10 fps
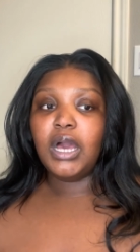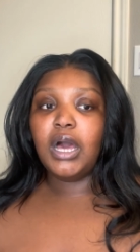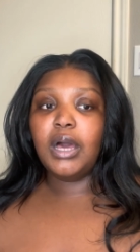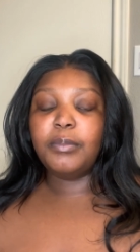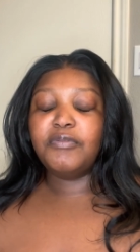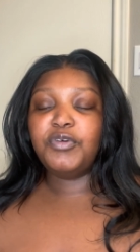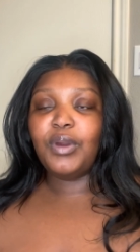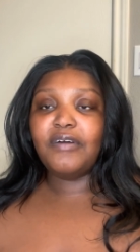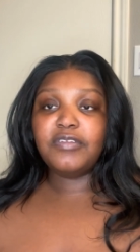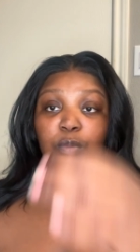if you
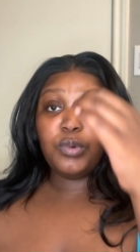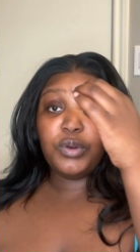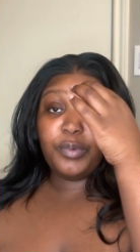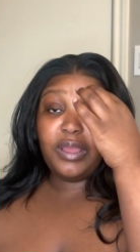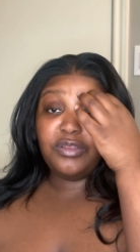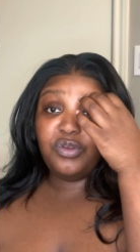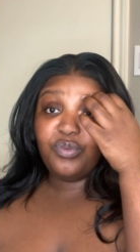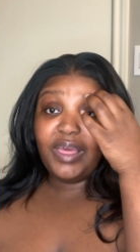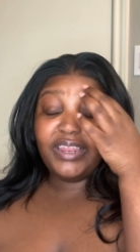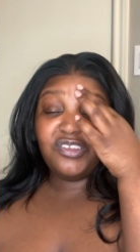have someone around you
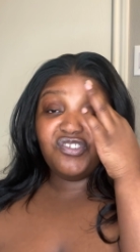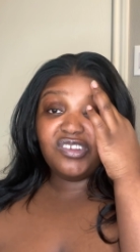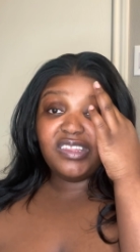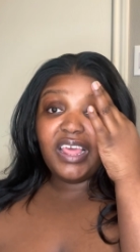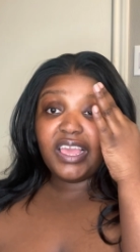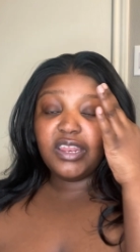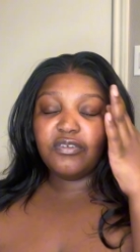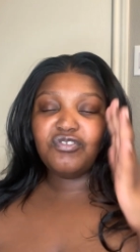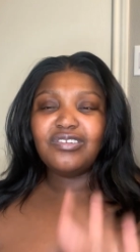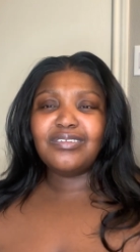that is just
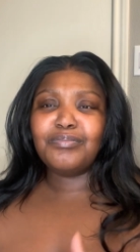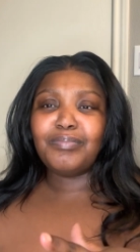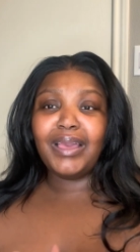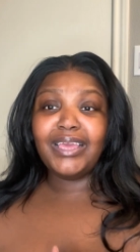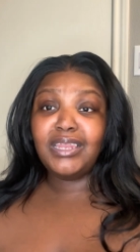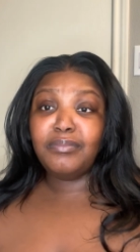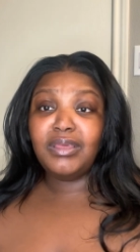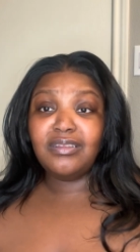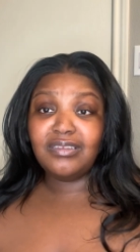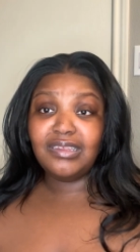negative, just by any
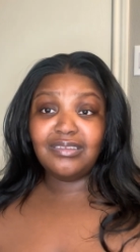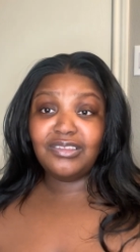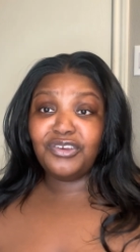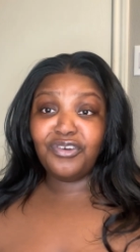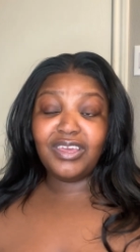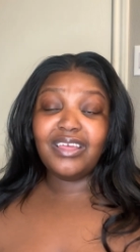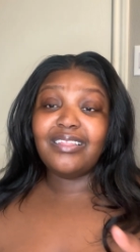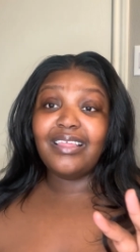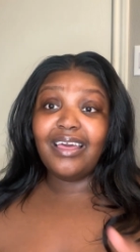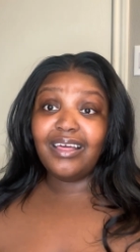means necessary,
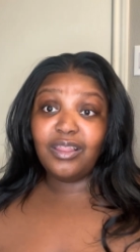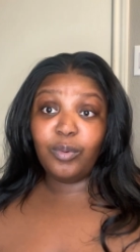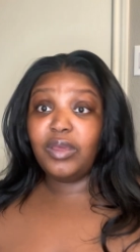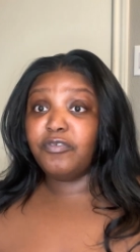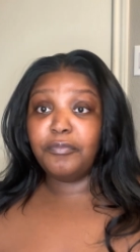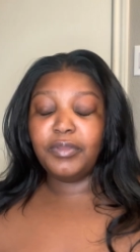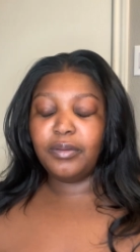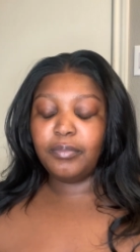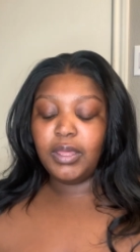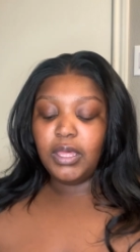get the hell away from
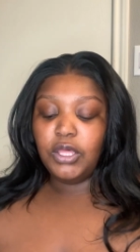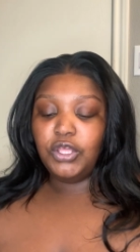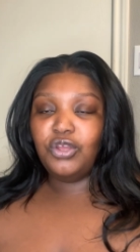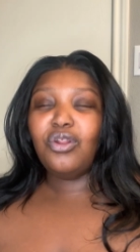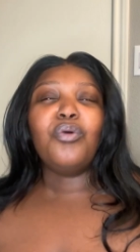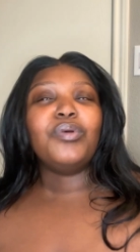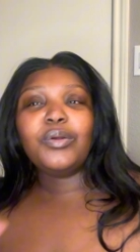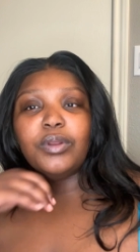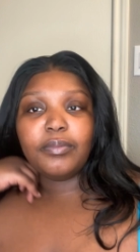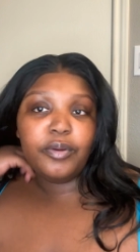them. You don't really
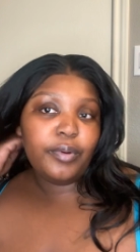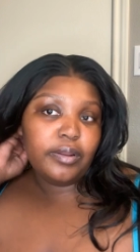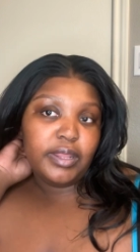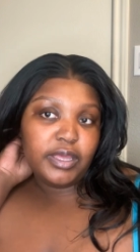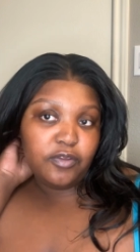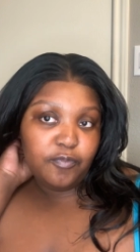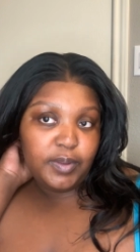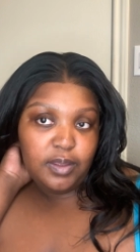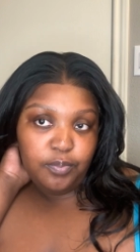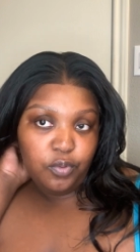want to be around negative
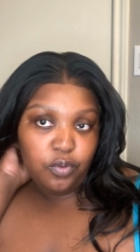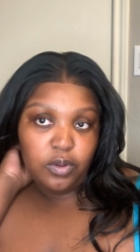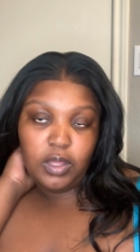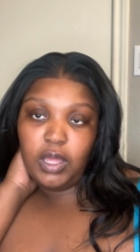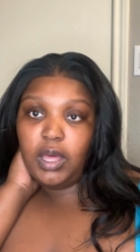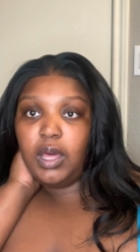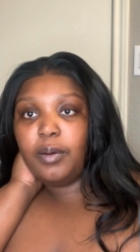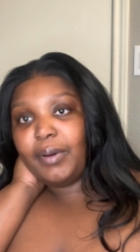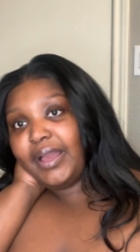people. I'm